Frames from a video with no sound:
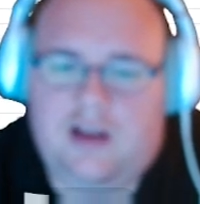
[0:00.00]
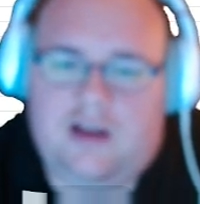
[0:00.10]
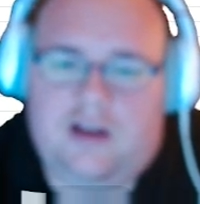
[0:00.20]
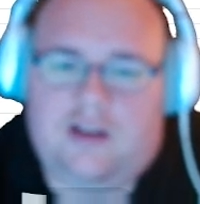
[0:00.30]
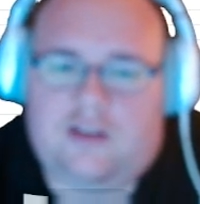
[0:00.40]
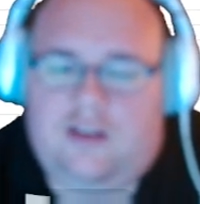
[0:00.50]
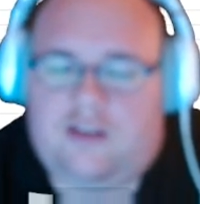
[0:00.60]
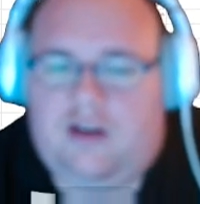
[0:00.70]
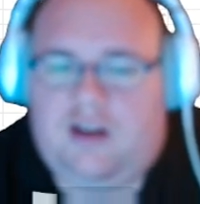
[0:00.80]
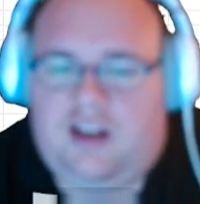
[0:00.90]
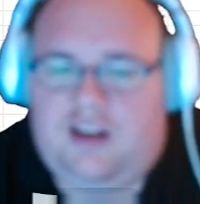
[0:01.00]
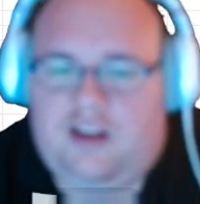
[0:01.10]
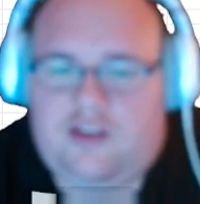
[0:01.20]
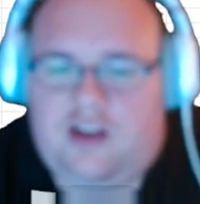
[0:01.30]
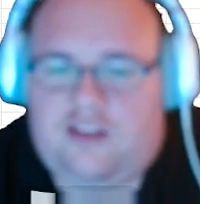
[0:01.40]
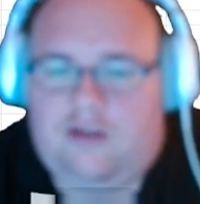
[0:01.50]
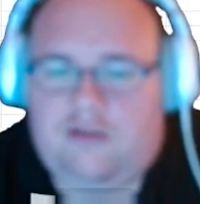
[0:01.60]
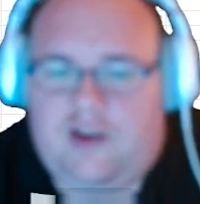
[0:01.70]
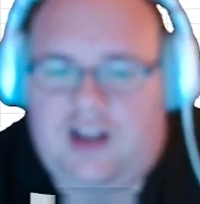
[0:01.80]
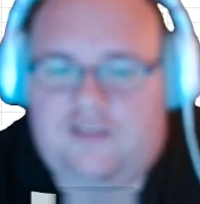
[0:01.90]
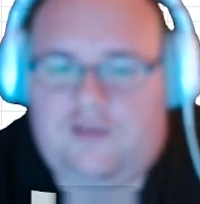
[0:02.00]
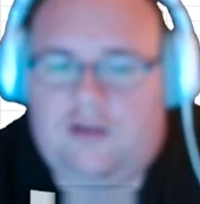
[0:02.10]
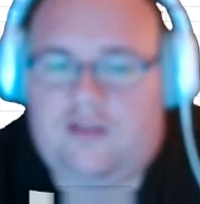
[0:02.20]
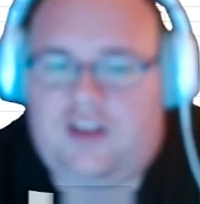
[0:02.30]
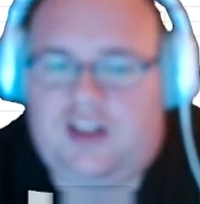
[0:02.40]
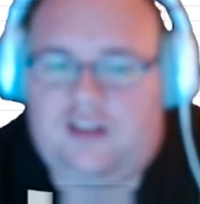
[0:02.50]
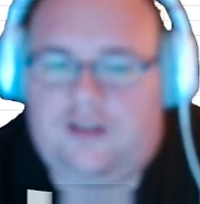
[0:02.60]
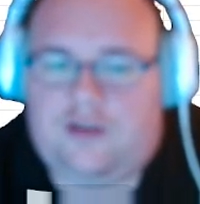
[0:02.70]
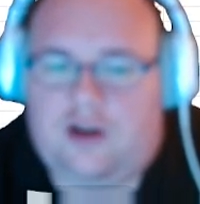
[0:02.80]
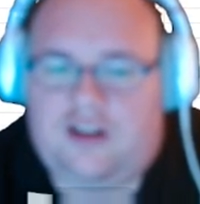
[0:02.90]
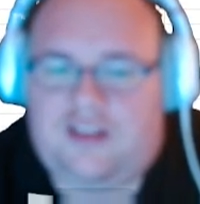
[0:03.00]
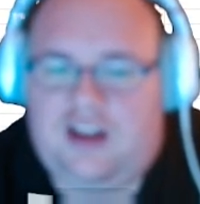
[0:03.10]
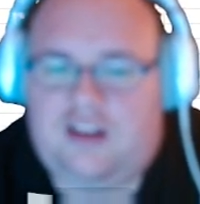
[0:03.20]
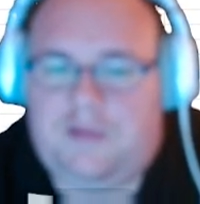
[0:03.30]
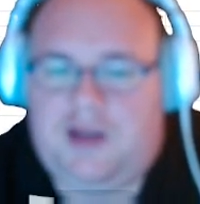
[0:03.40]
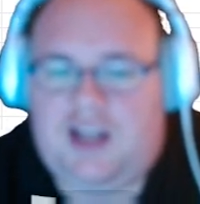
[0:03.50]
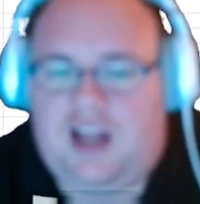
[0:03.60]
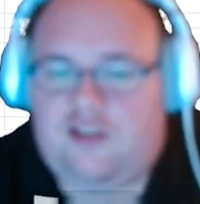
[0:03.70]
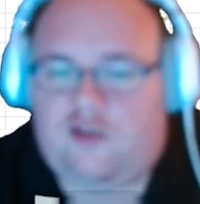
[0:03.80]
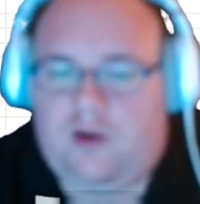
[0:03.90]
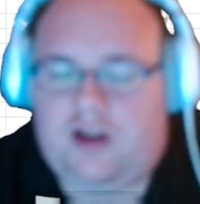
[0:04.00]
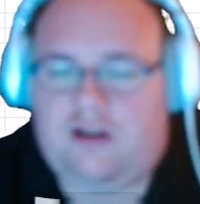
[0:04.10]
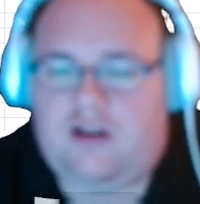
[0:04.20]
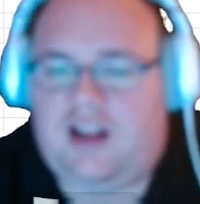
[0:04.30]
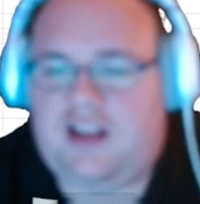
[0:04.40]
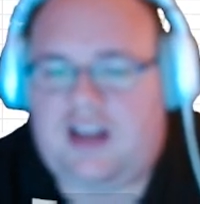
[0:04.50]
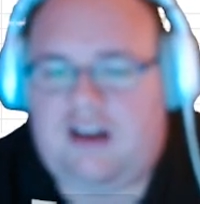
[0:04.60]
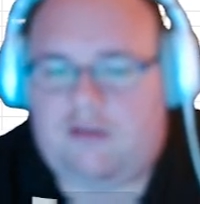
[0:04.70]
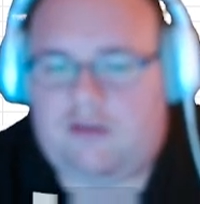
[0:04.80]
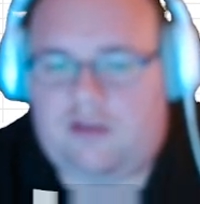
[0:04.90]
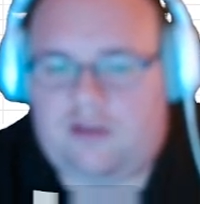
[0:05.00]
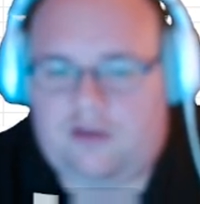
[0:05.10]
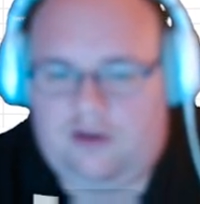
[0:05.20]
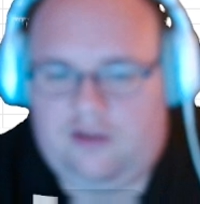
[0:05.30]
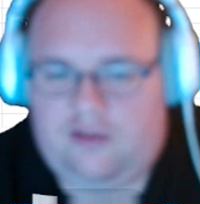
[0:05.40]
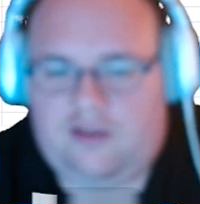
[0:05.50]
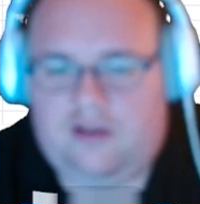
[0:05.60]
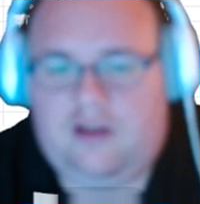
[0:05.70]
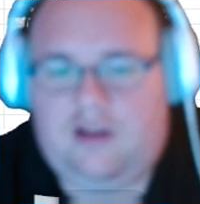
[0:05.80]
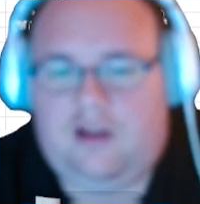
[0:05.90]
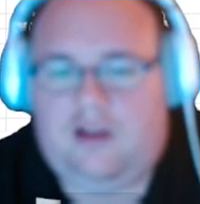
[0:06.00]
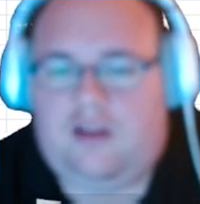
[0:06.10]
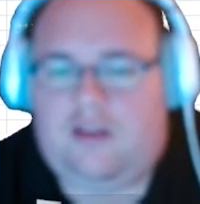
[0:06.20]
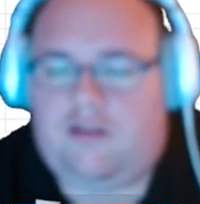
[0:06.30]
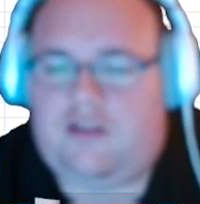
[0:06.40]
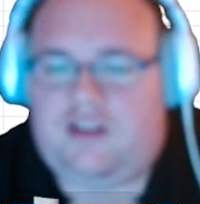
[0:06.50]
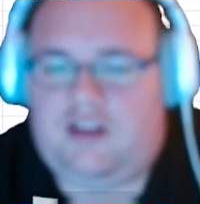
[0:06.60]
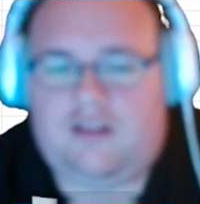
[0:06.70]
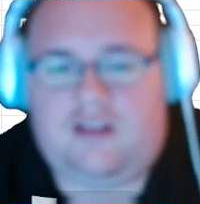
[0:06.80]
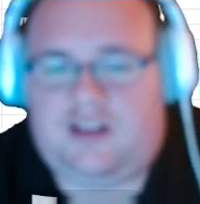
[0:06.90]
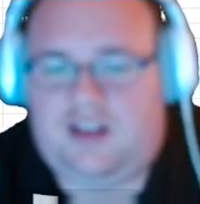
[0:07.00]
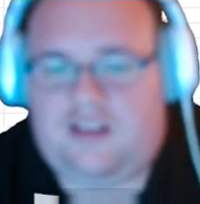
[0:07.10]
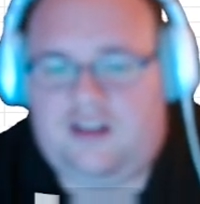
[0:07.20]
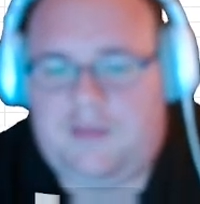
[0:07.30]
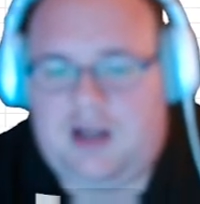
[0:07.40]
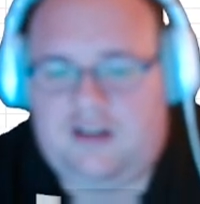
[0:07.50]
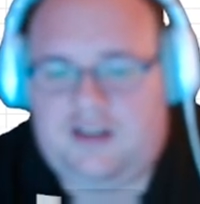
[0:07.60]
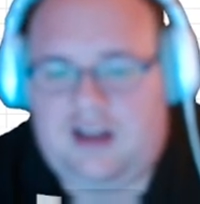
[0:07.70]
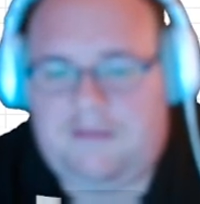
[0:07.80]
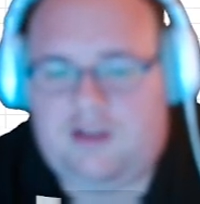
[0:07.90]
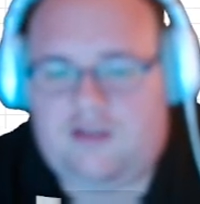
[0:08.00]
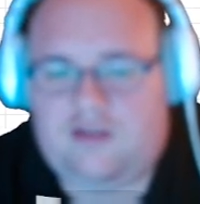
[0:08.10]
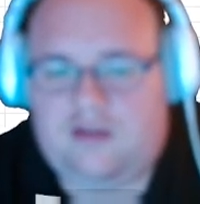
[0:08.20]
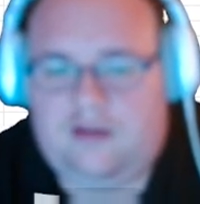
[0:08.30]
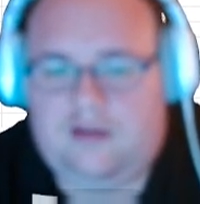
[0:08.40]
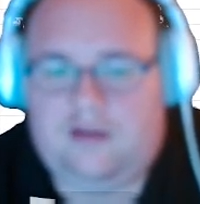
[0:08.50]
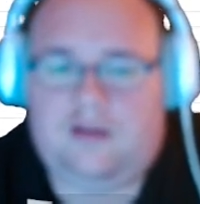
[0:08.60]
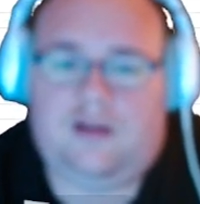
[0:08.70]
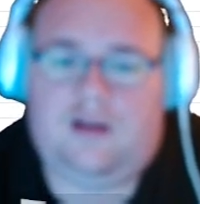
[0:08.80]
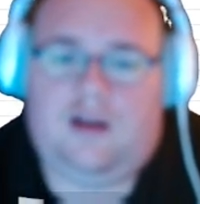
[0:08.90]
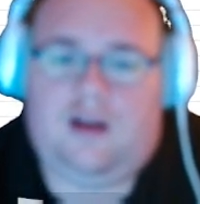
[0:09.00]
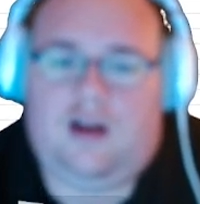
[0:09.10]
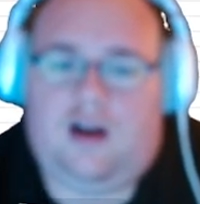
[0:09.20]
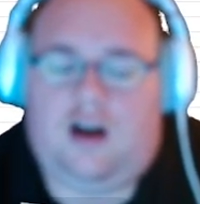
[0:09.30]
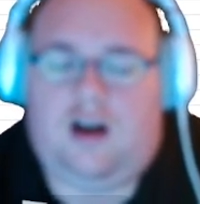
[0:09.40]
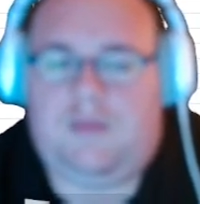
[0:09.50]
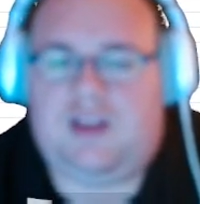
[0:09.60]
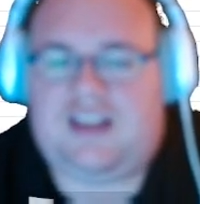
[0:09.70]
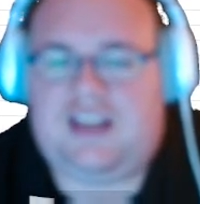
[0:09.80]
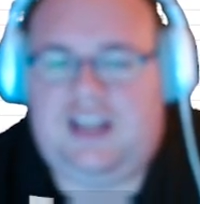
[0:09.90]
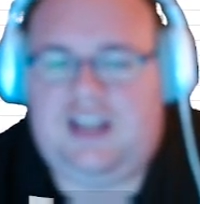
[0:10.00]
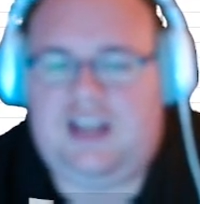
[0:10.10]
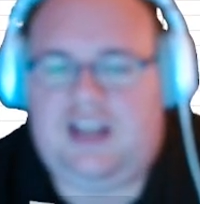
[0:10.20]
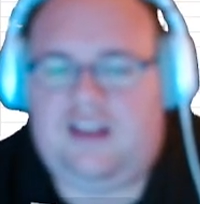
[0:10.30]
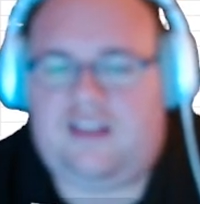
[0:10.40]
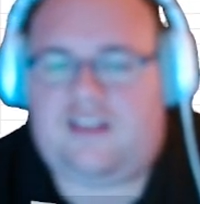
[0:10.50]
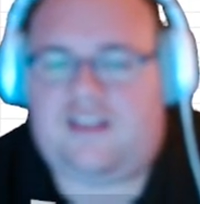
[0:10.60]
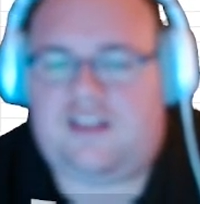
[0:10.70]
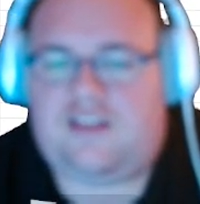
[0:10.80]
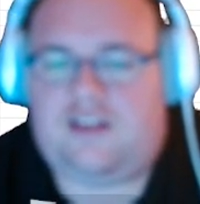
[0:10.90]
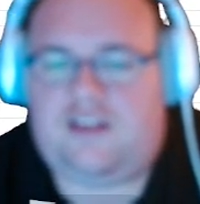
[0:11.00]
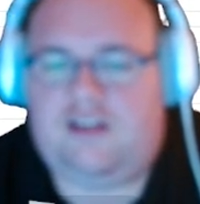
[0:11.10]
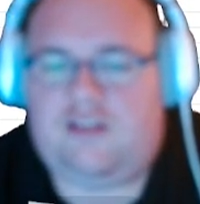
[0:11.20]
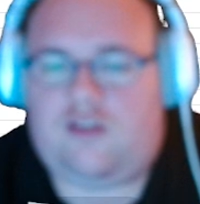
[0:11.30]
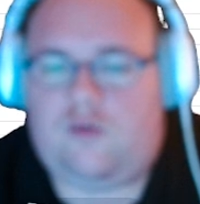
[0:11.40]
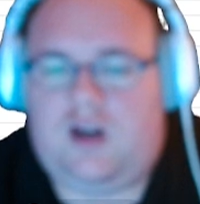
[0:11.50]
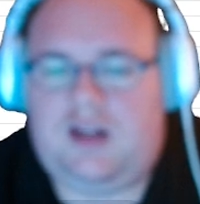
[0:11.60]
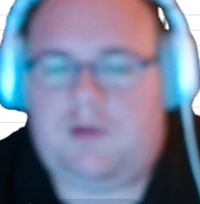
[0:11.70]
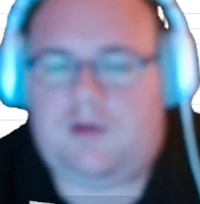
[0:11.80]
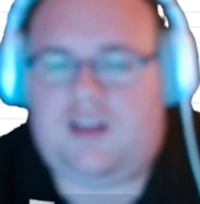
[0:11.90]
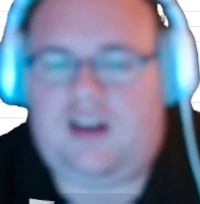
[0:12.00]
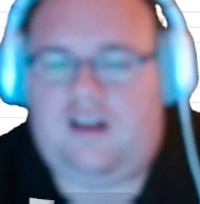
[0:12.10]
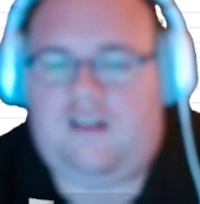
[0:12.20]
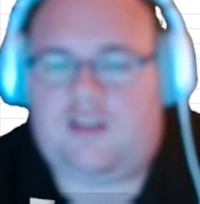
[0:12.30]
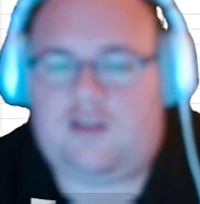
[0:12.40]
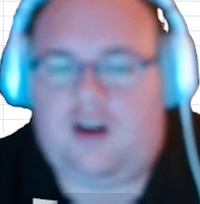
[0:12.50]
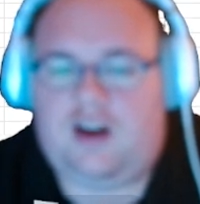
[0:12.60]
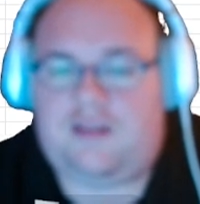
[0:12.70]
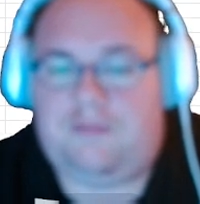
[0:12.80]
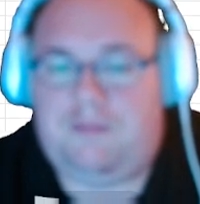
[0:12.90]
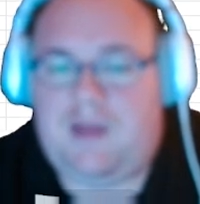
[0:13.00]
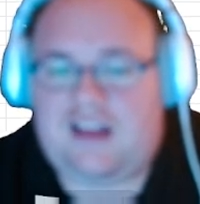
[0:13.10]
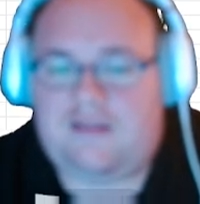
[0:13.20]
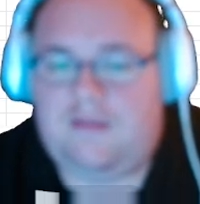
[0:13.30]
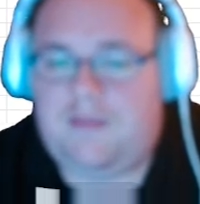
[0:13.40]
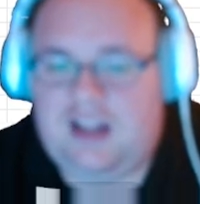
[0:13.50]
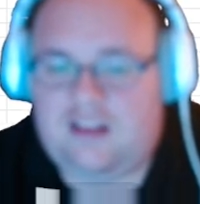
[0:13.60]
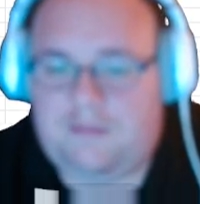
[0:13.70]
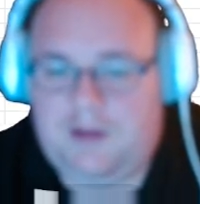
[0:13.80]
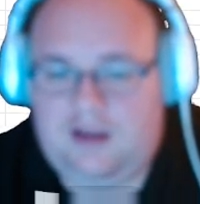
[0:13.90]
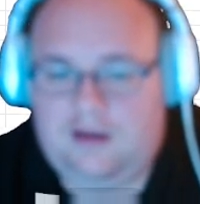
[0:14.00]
She's going to initiate Soul Transfer, stealing the target's HP and trigger a counter surge. So she deals a decent amount of damage. But the key is that she steals 20% of the target's maximum HP.